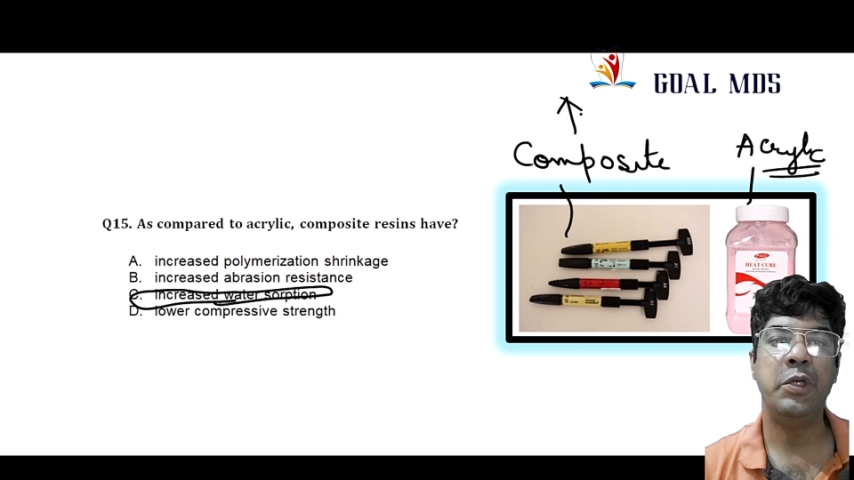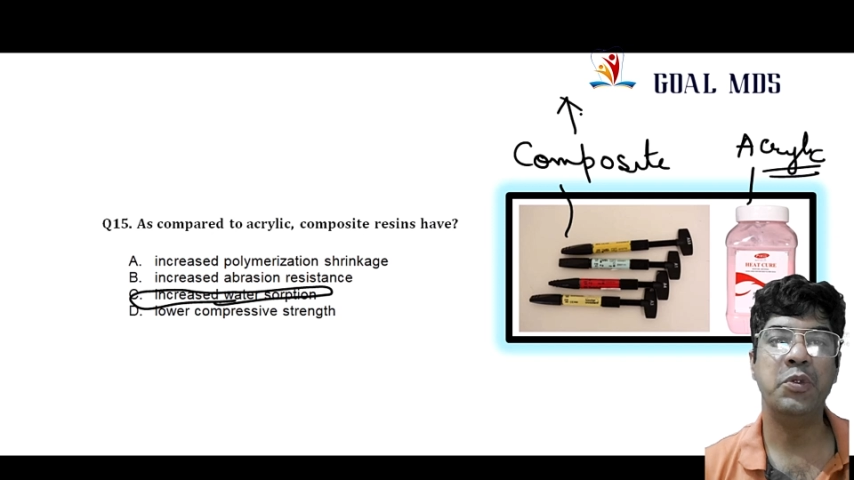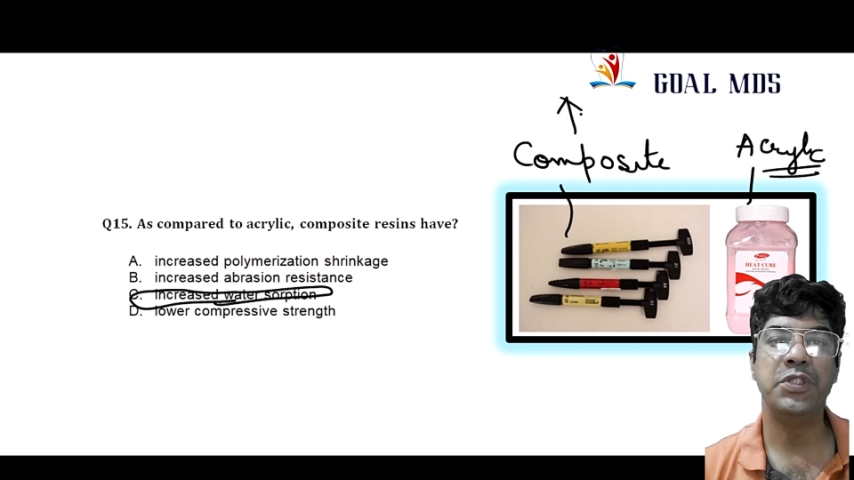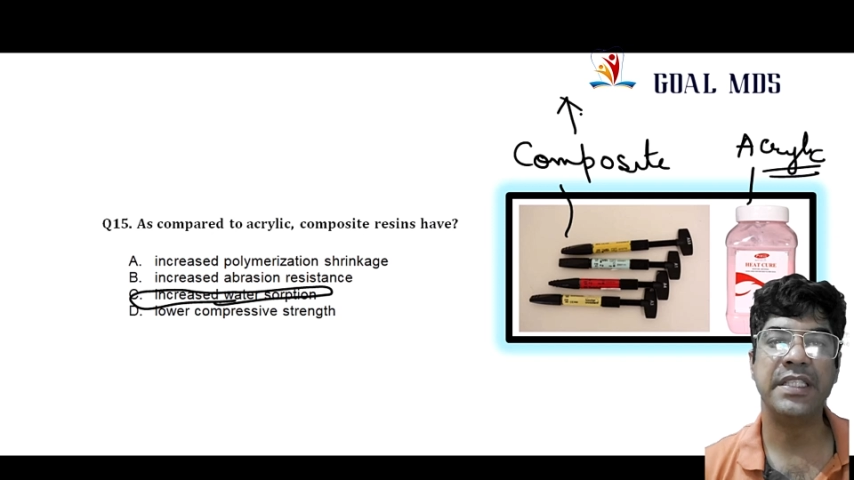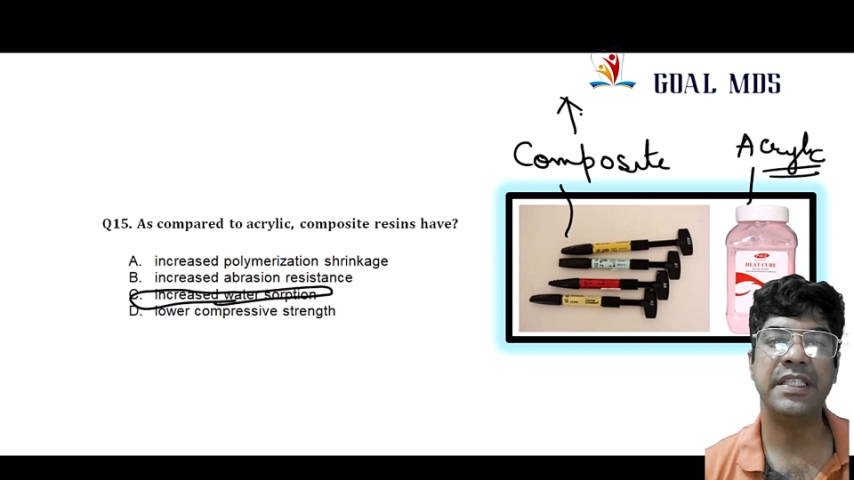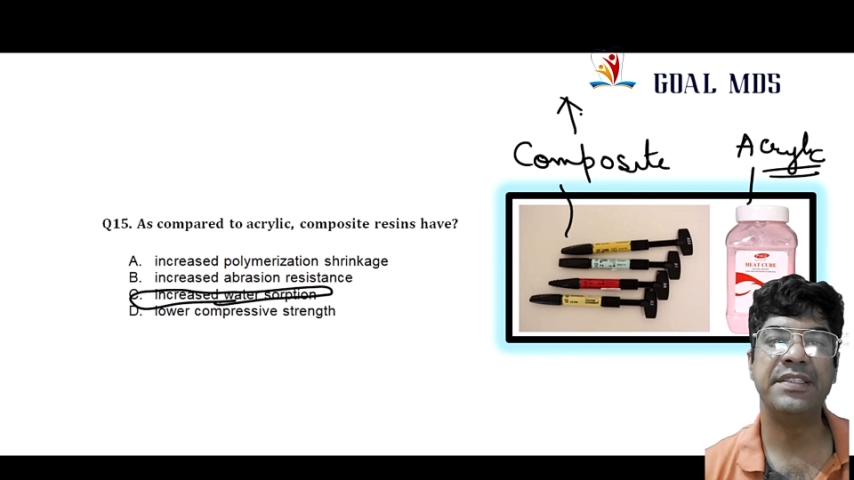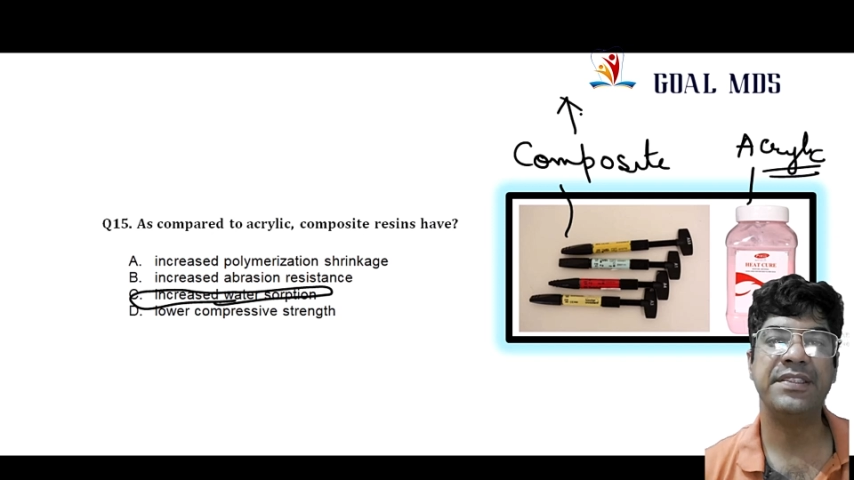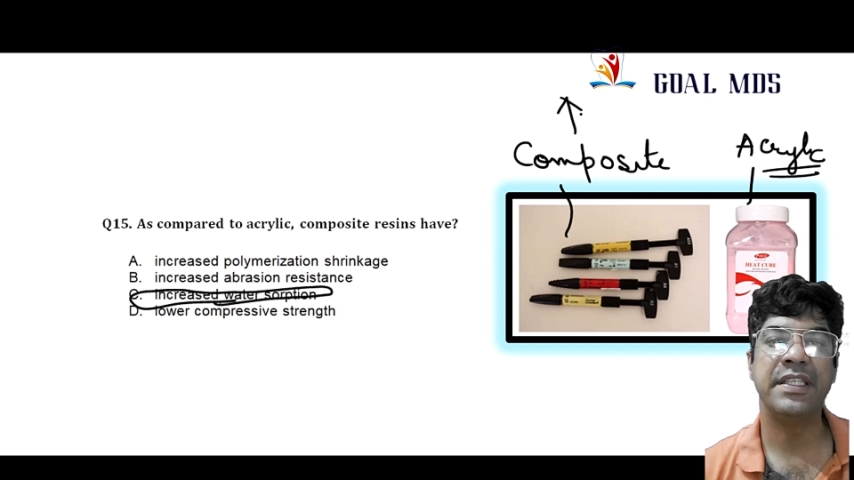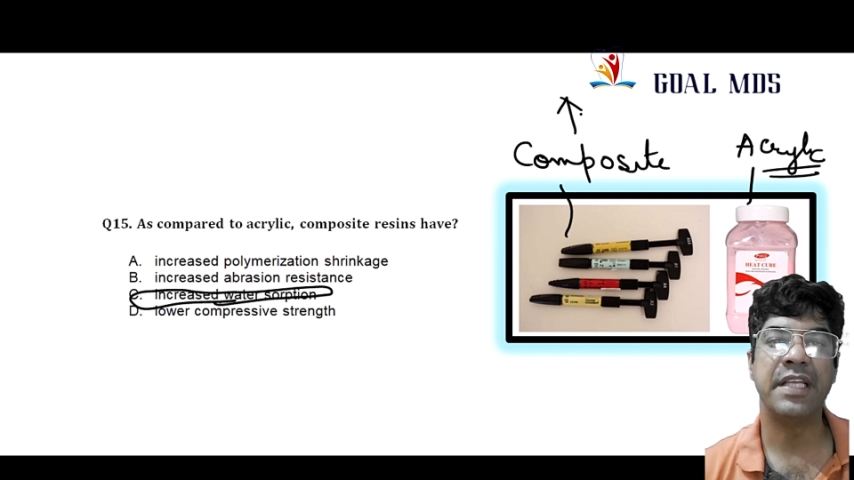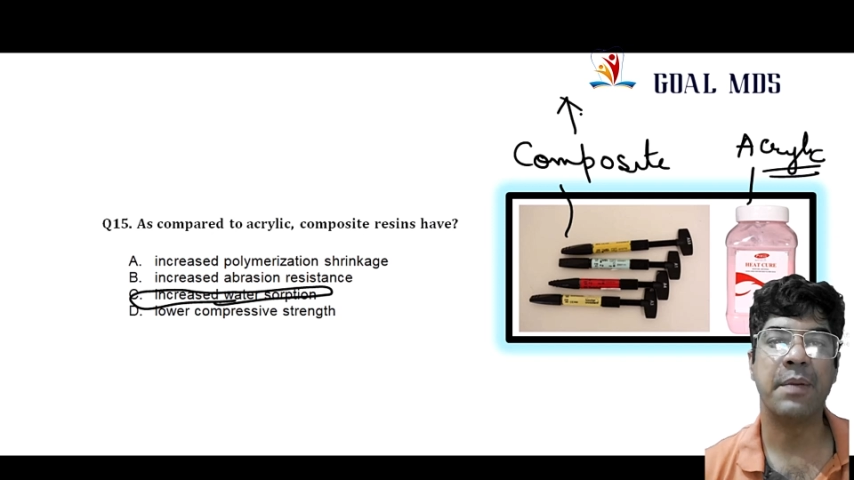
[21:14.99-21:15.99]
to changes
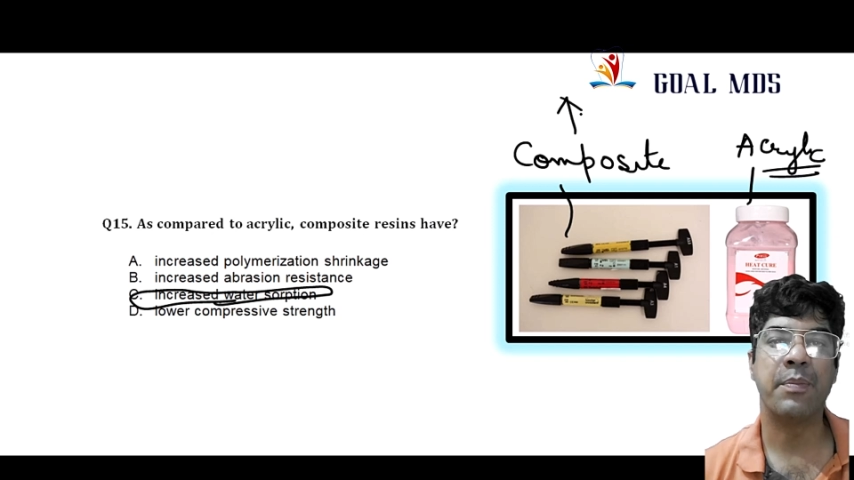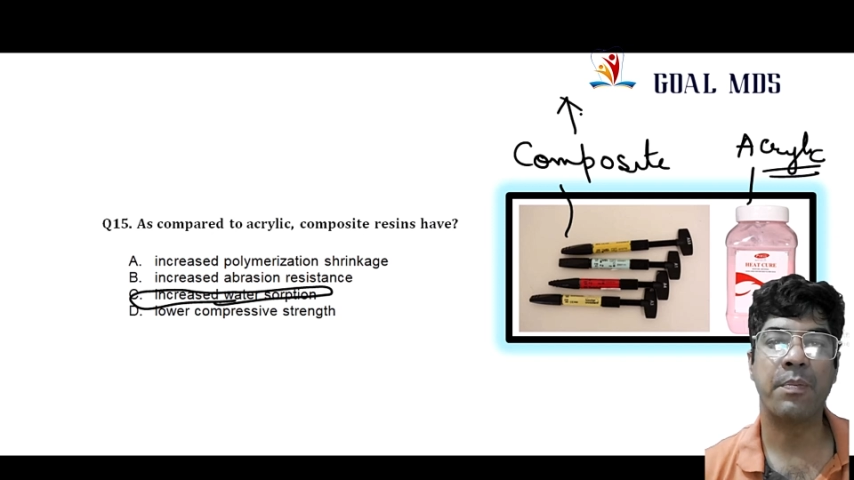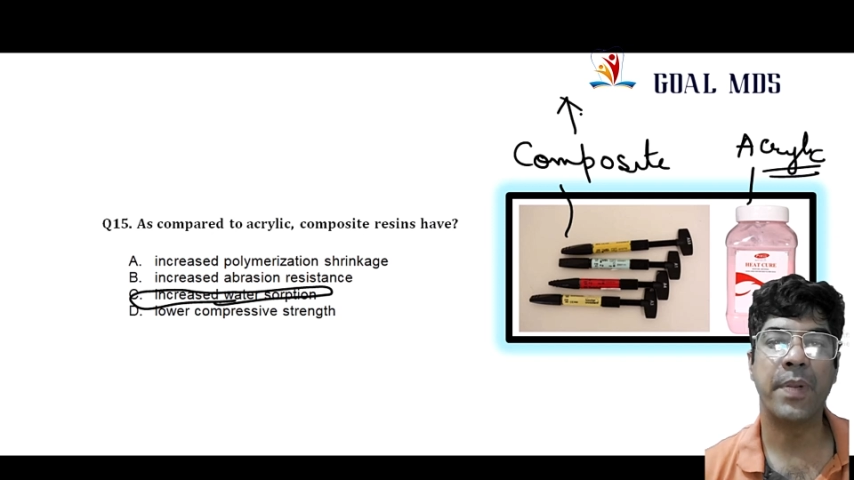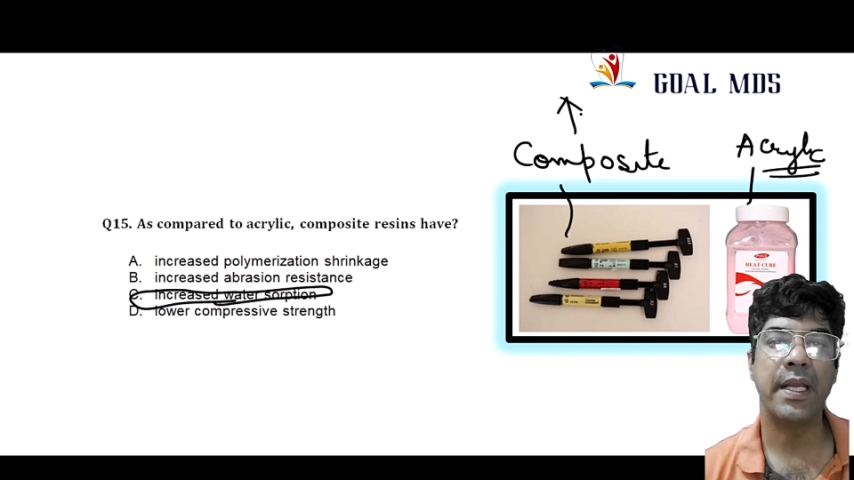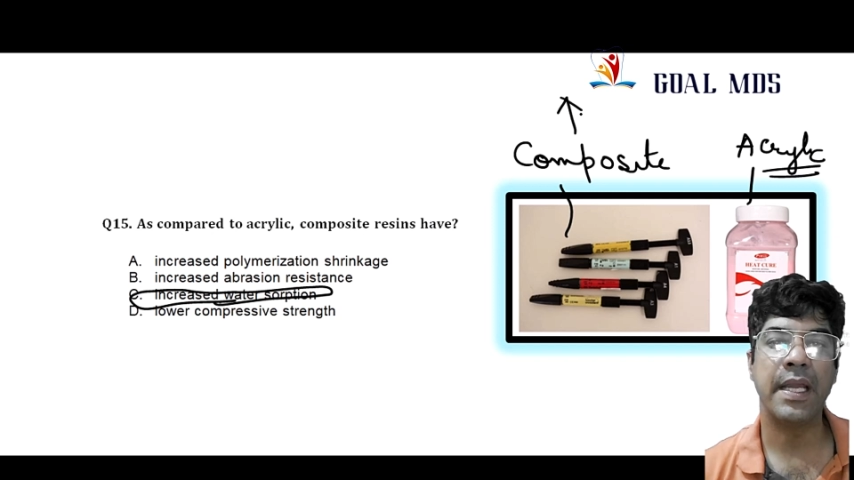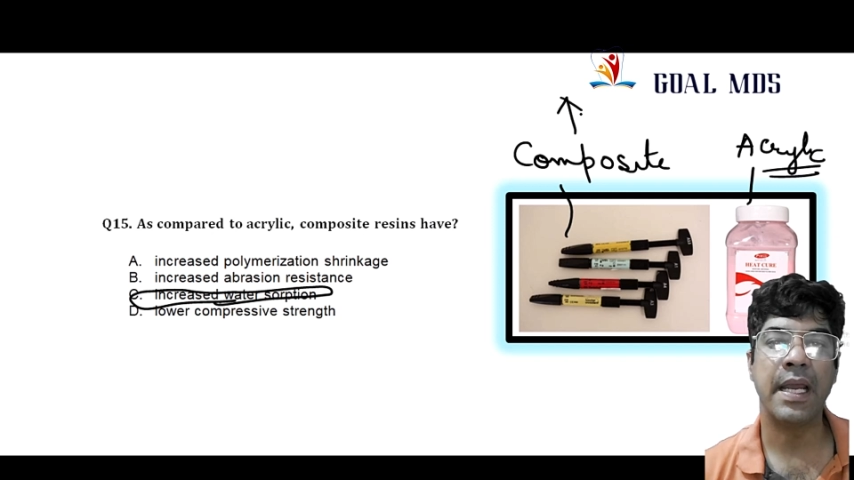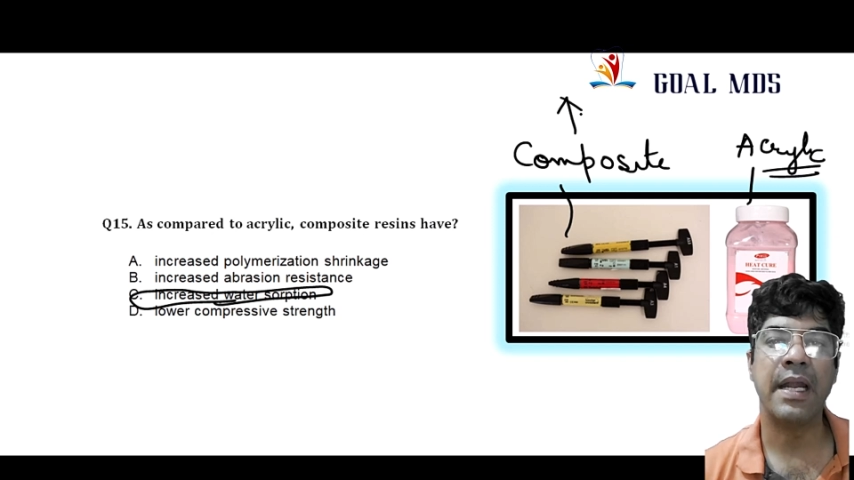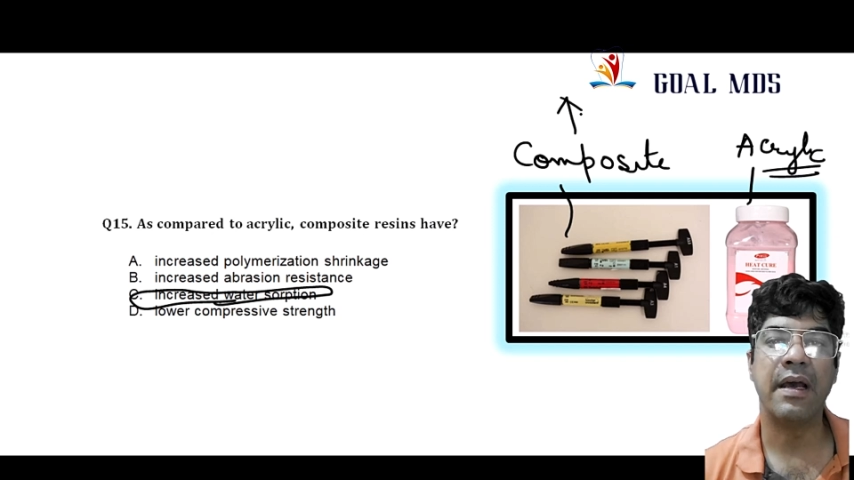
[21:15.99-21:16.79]
in their property and